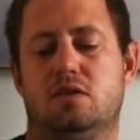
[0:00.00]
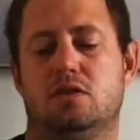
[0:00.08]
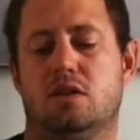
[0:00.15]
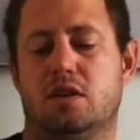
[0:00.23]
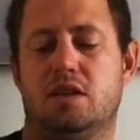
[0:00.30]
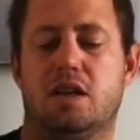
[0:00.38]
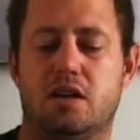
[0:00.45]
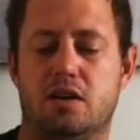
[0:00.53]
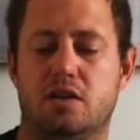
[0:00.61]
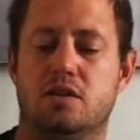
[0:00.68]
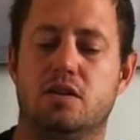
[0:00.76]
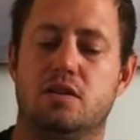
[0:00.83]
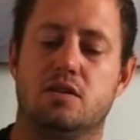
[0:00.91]
is like that
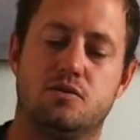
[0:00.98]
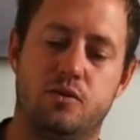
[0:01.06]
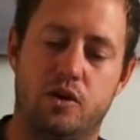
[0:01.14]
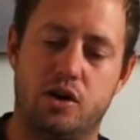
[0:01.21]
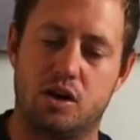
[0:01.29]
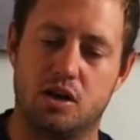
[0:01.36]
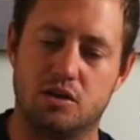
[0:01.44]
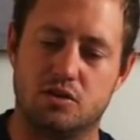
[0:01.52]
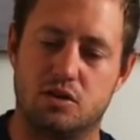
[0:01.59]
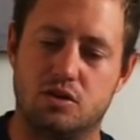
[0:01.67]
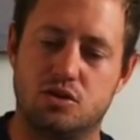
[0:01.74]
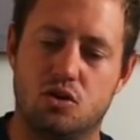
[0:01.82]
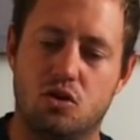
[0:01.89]
and it's very close,
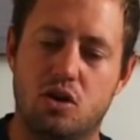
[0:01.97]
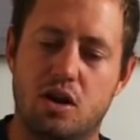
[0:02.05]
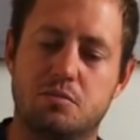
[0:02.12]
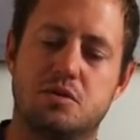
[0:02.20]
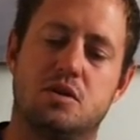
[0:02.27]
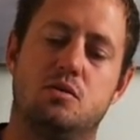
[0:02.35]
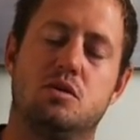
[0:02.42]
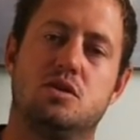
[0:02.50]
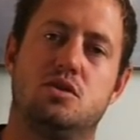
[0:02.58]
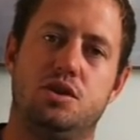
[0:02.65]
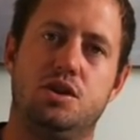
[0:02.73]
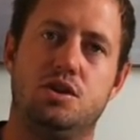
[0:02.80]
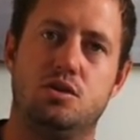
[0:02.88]
so the shark comes and wants
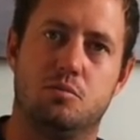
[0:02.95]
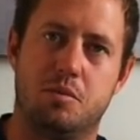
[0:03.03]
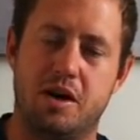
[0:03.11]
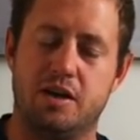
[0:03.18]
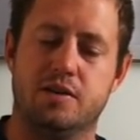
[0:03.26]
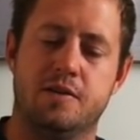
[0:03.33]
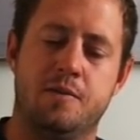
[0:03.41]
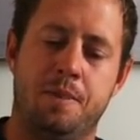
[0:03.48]
to eat your bait,